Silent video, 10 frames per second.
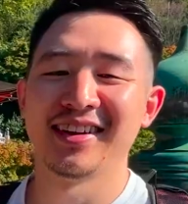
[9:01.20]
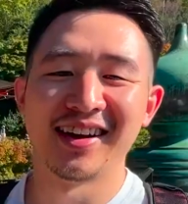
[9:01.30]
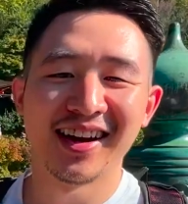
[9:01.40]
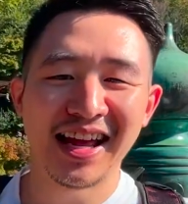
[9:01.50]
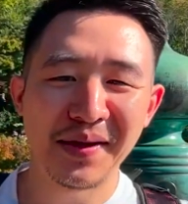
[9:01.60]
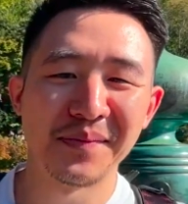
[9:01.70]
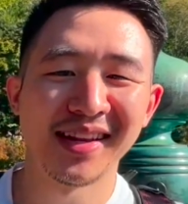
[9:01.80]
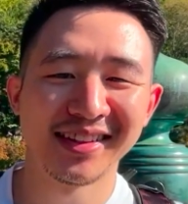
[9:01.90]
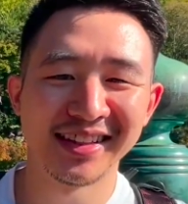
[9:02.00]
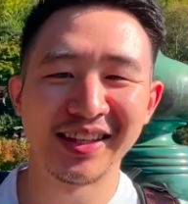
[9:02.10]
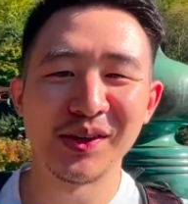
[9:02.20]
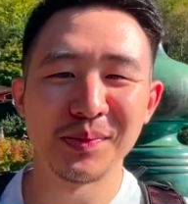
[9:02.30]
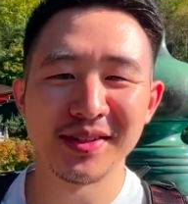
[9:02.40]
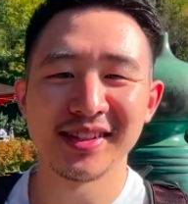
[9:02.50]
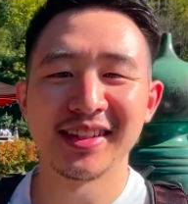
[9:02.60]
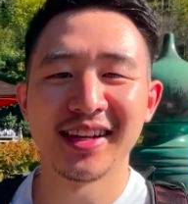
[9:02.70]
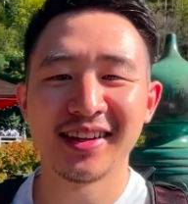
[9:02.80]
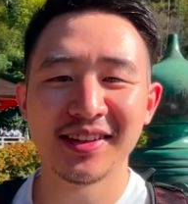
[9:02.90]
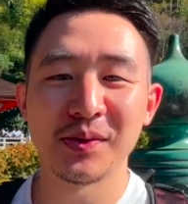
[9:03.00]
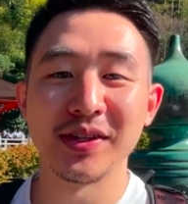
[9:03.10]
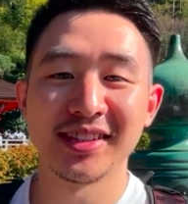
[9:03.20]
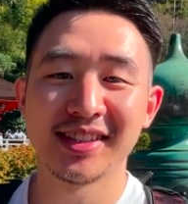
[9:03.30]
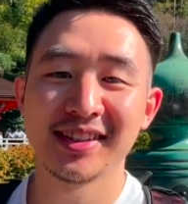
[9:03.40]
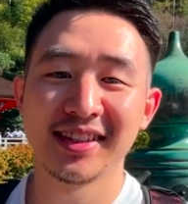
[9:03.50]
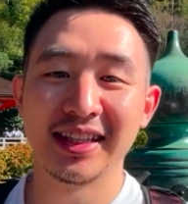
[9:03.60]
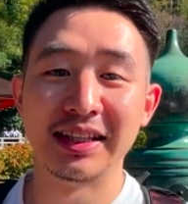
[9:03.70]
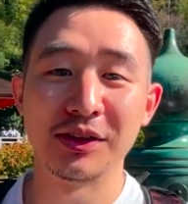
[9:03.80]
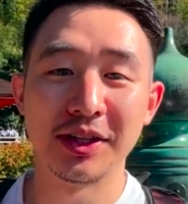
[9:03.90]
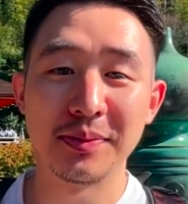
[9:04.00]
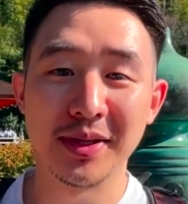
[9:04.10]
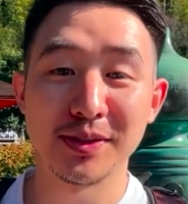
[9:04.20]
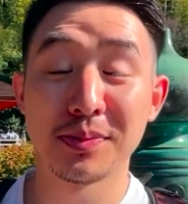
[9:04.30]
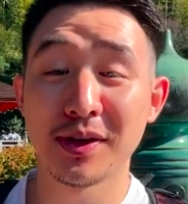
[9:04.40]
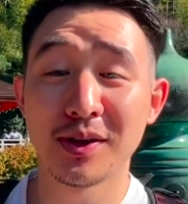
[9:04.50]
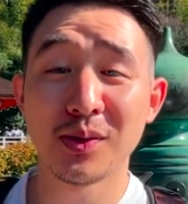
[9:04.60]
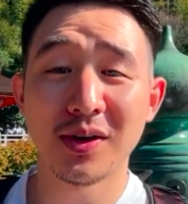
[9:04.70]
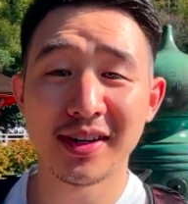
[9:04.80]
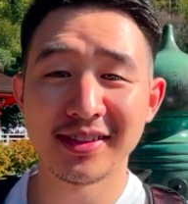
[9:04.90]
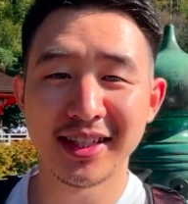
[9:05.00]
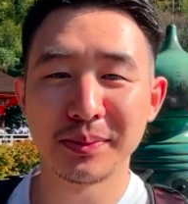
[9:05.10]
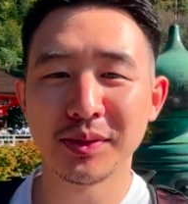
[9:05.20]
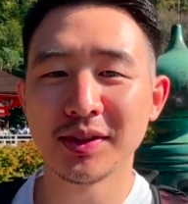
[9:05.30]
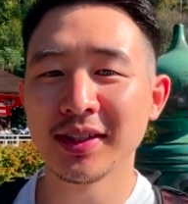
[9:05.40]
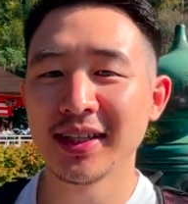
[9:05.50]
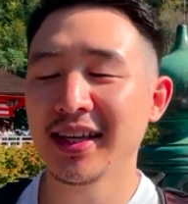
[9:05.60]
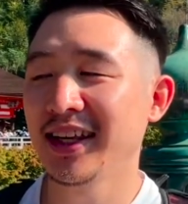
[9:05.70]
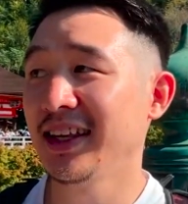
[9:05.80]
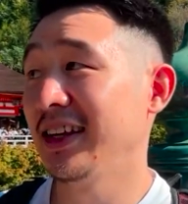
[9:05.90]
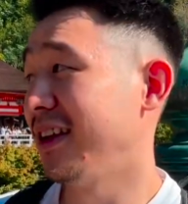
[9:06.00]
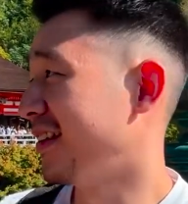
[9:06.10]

All right, I made it to Kiyomizudera, which literally means pure water temple here